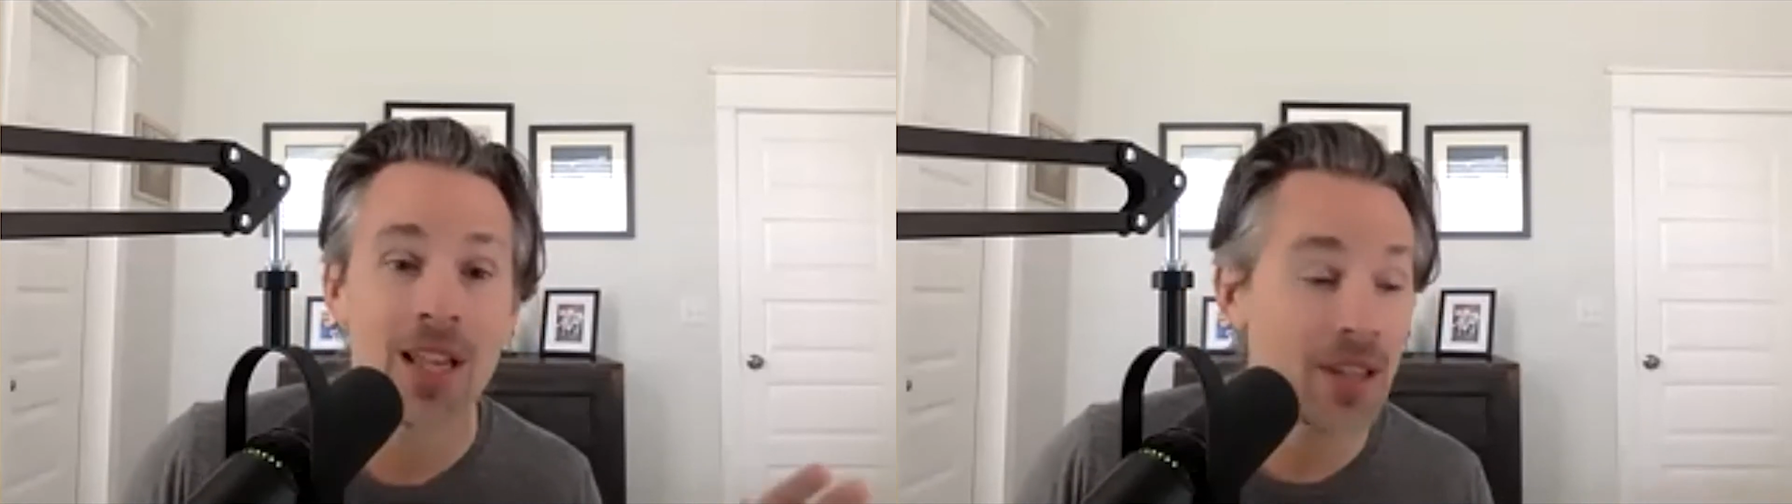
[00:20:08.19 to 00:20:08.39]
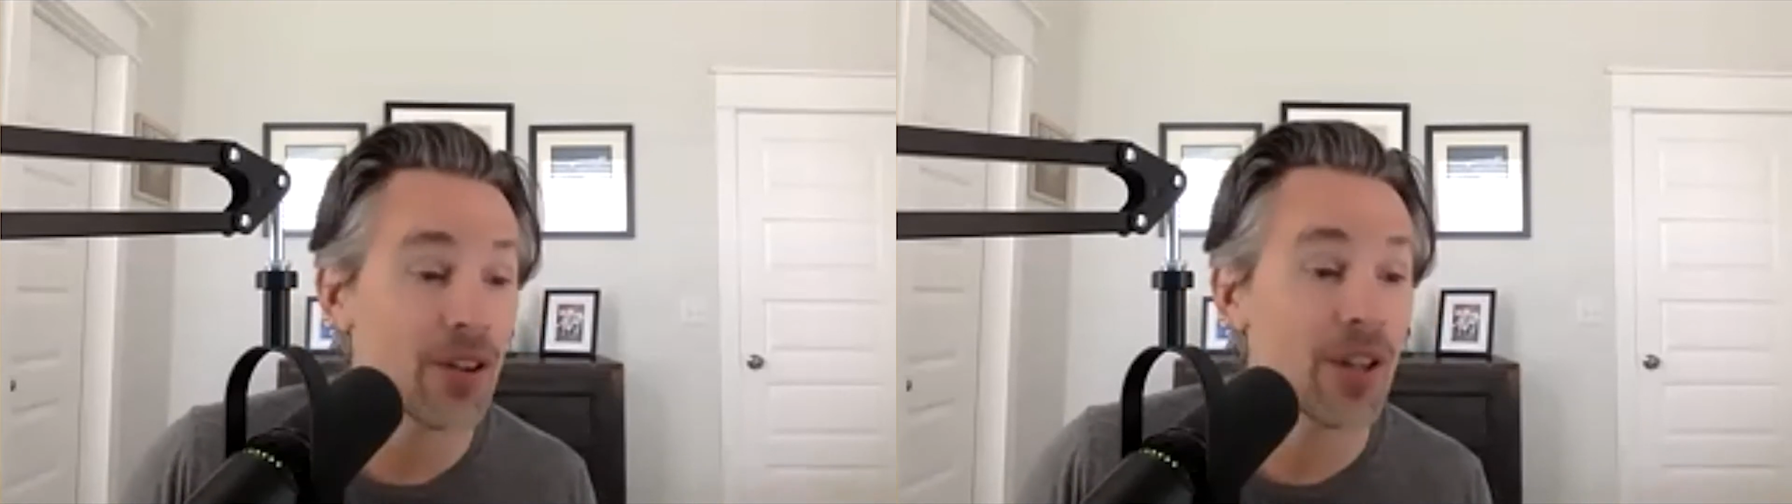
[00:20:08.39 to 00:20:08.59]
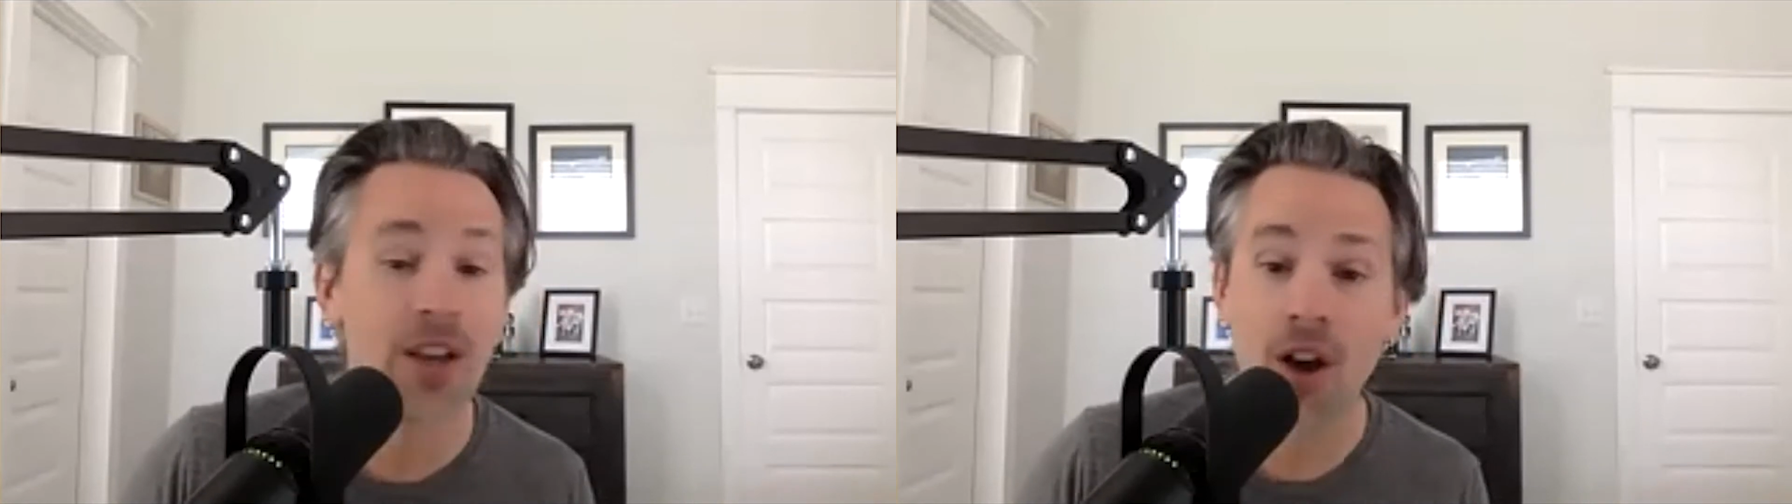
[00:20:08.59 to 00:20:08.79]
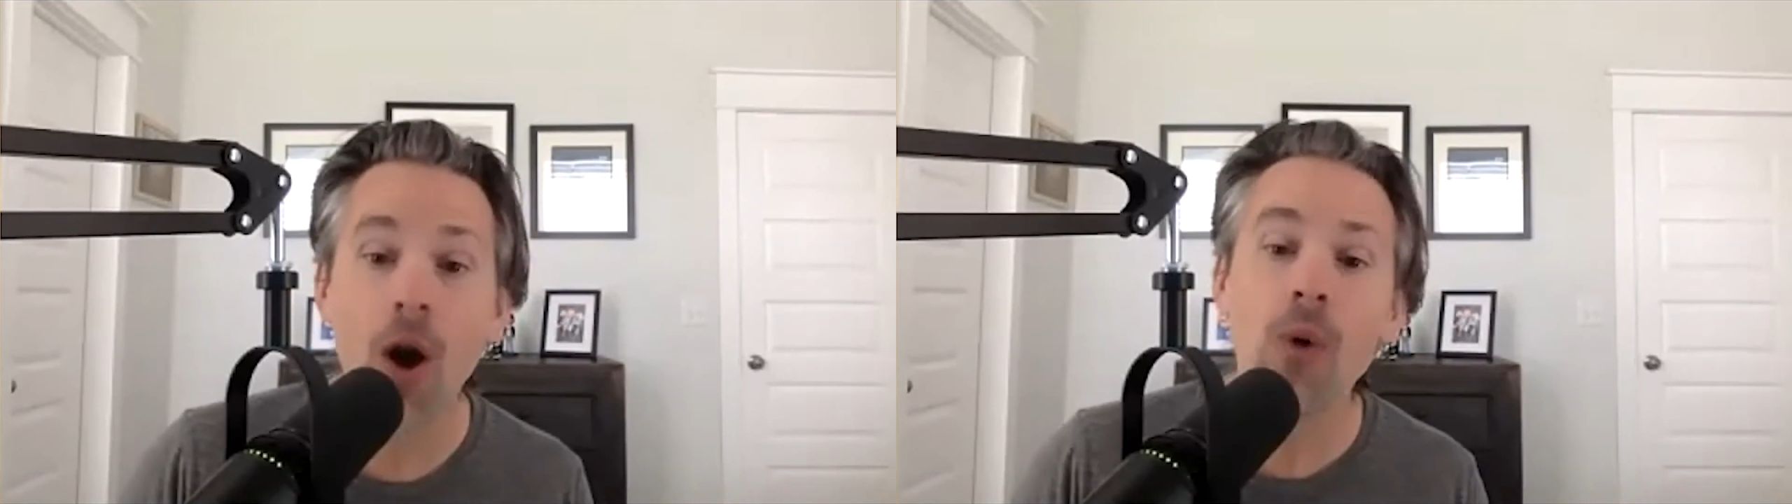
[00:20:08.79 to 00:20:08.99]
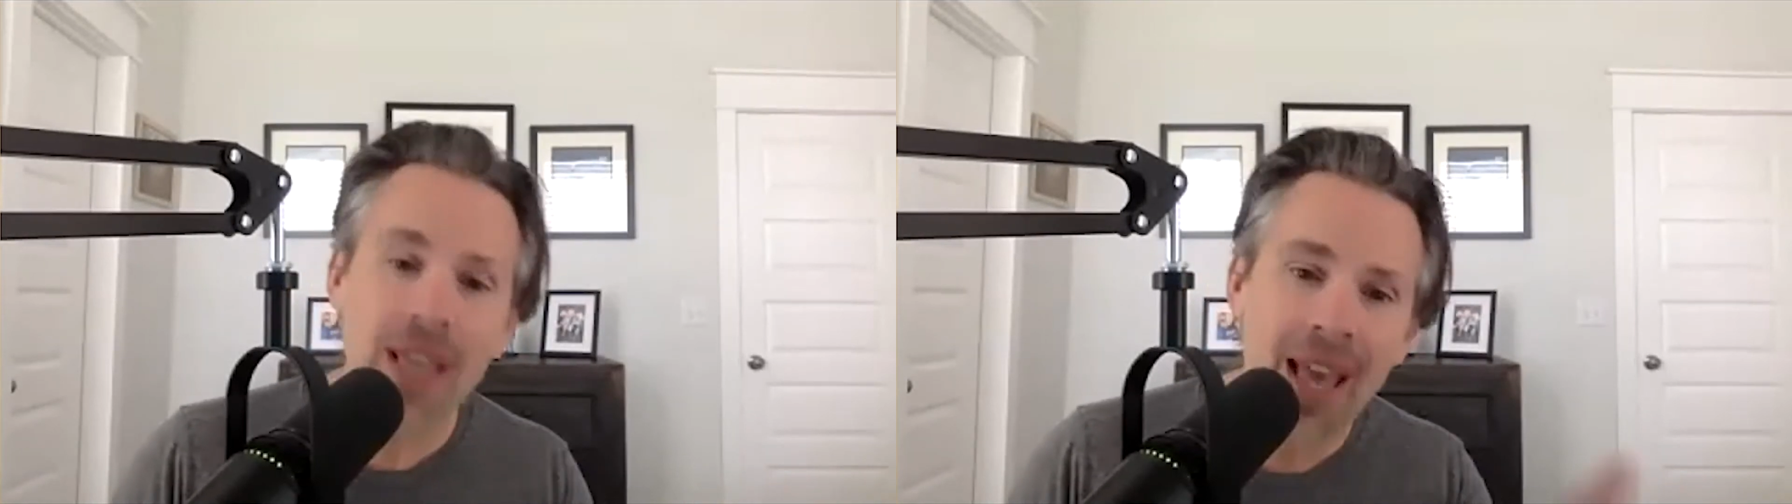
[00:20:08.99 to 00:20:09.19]
they're like,
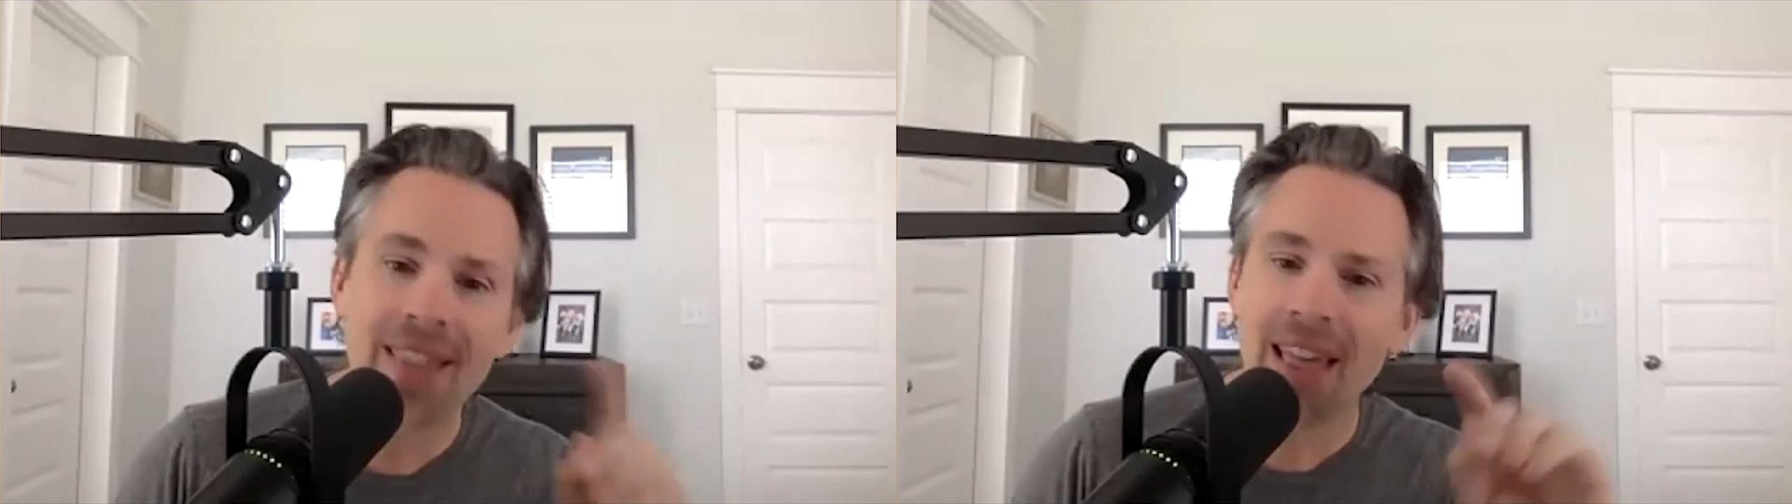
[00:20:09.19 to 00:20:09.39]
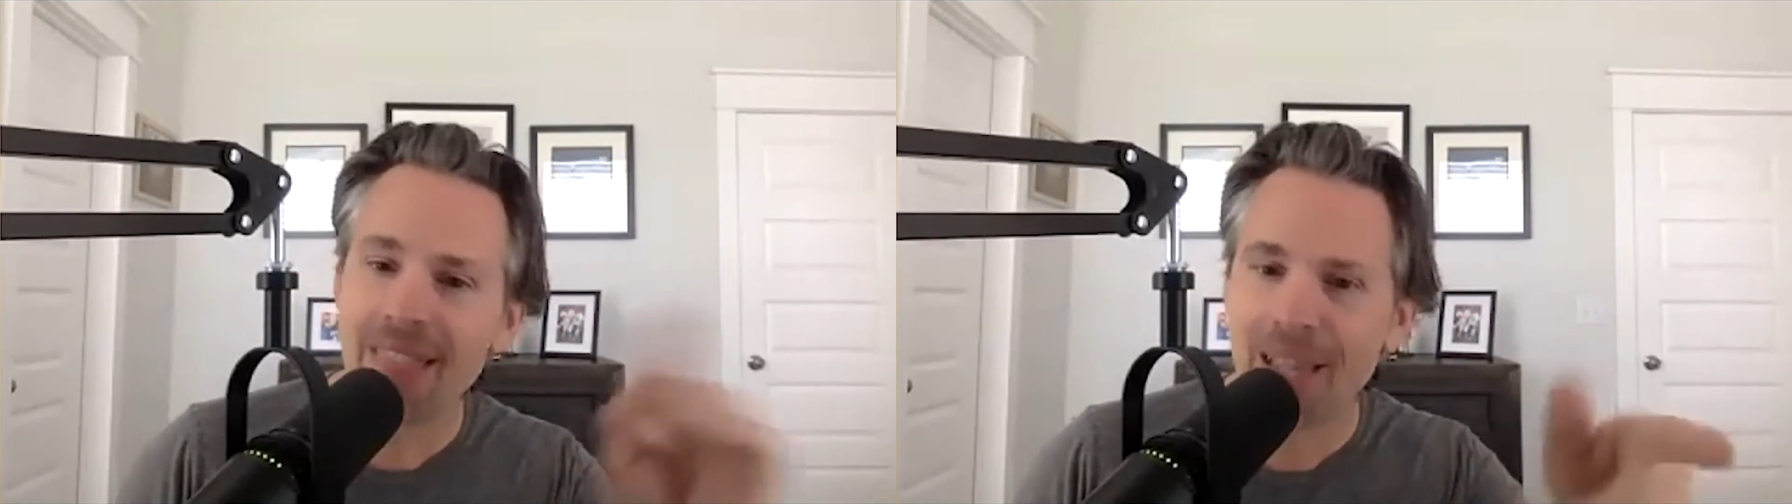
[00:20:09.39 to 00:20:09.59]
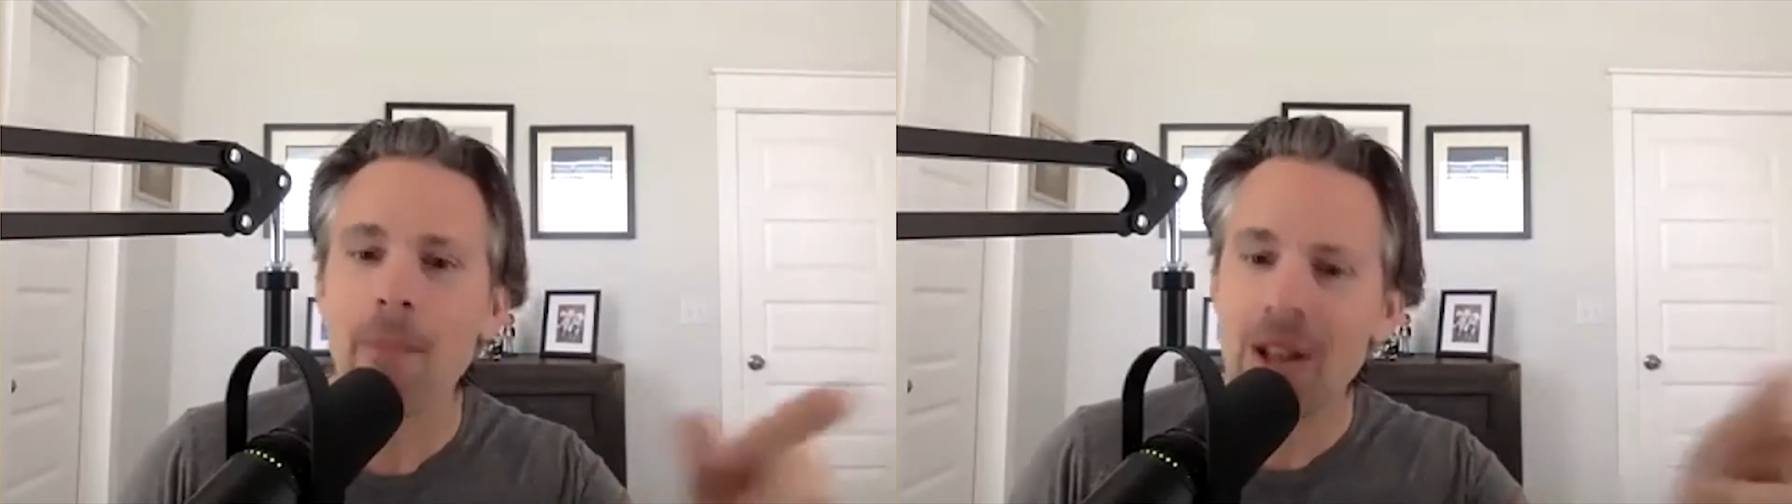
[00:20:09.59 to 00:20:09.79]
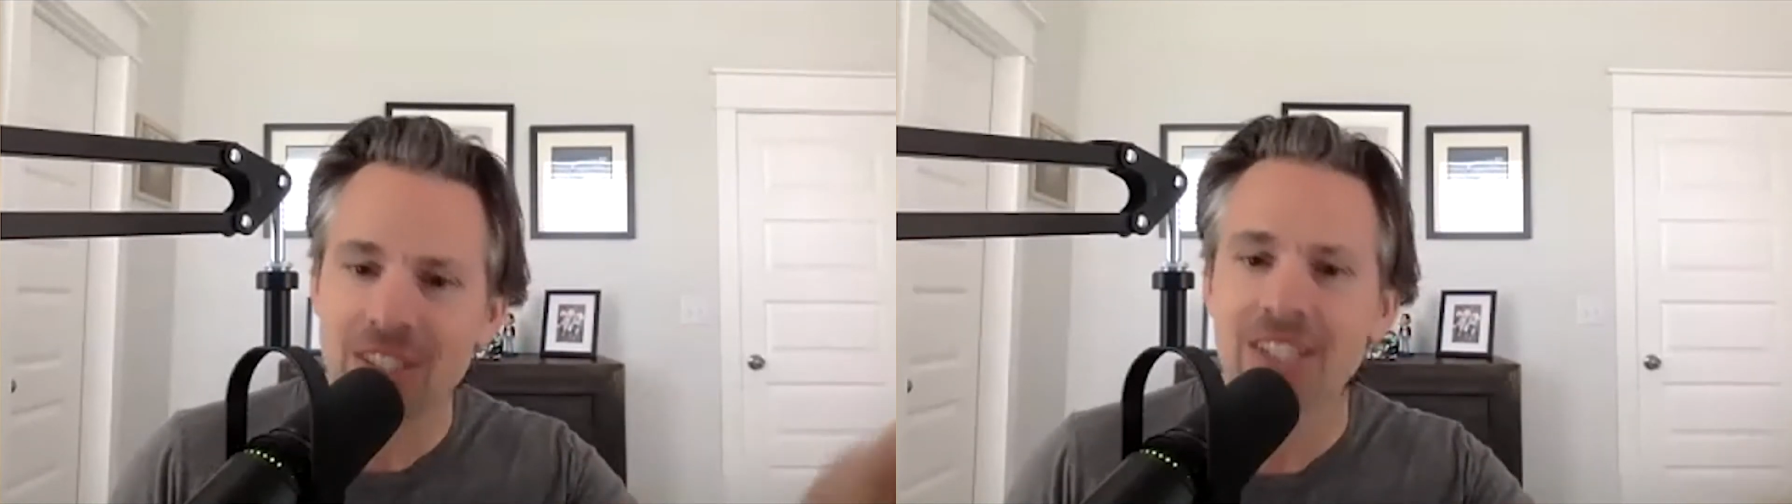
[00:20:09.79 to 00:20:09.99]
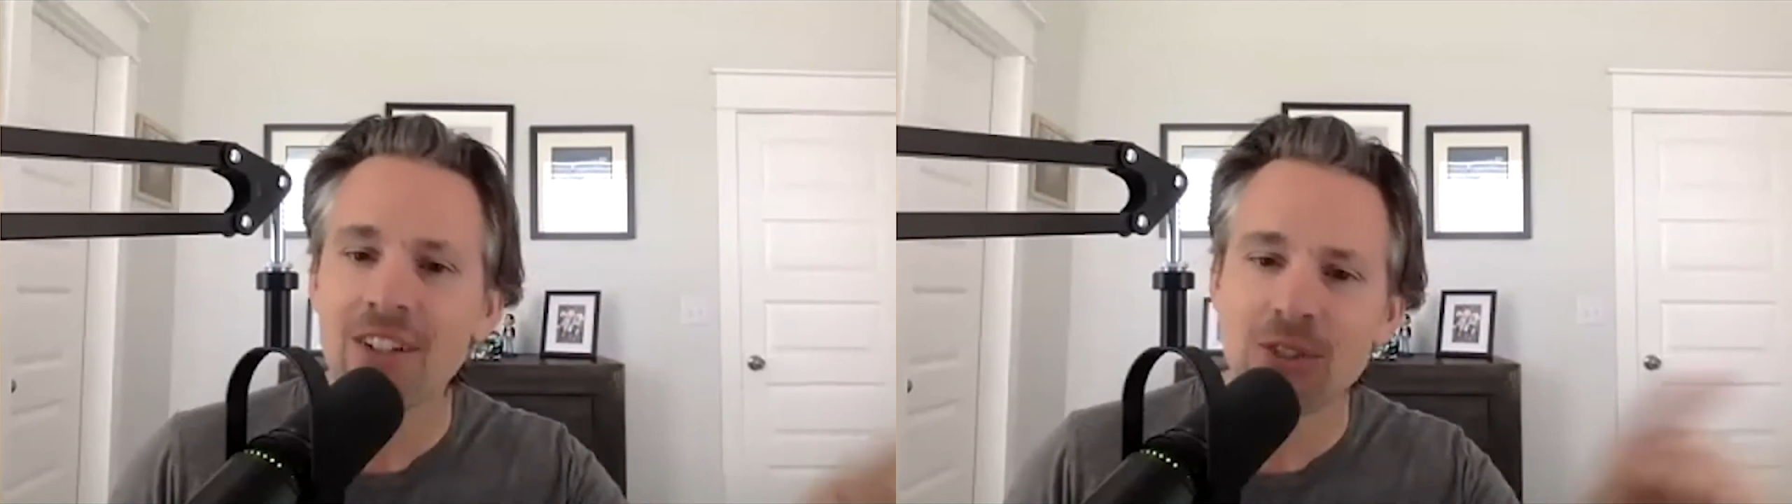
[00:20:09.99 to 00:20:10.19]
oh yeah, that thing about
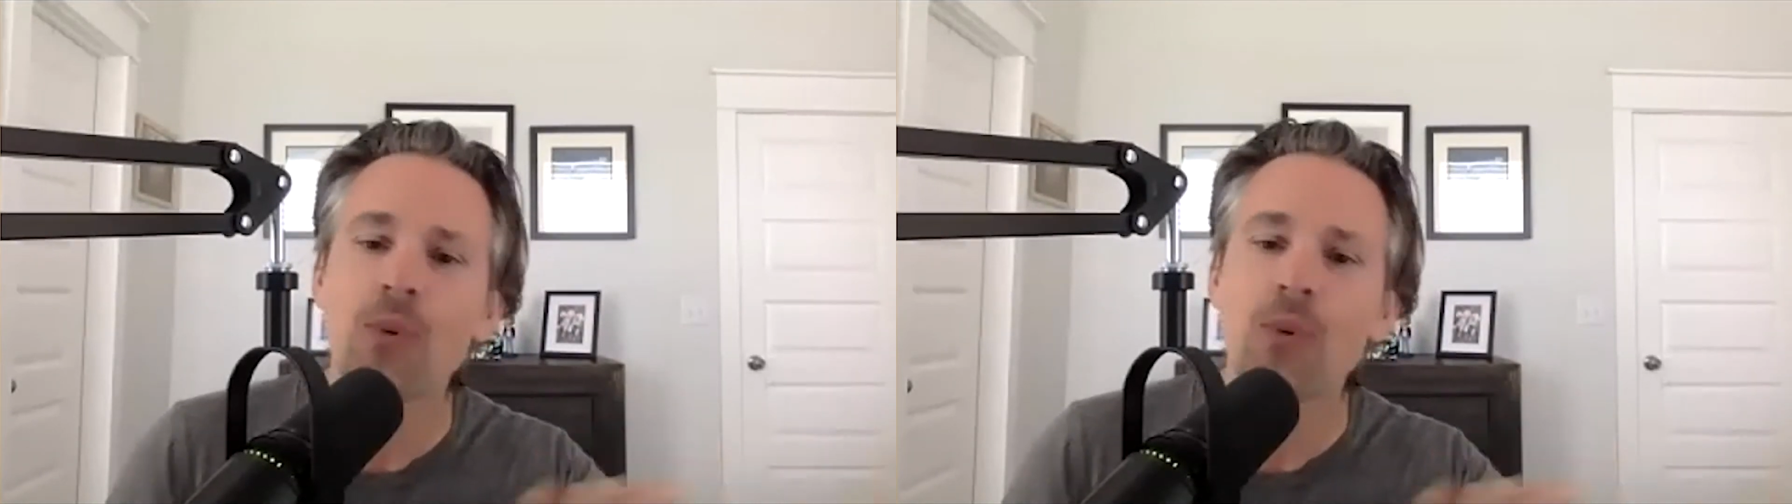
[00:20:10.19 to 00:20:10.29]
skills,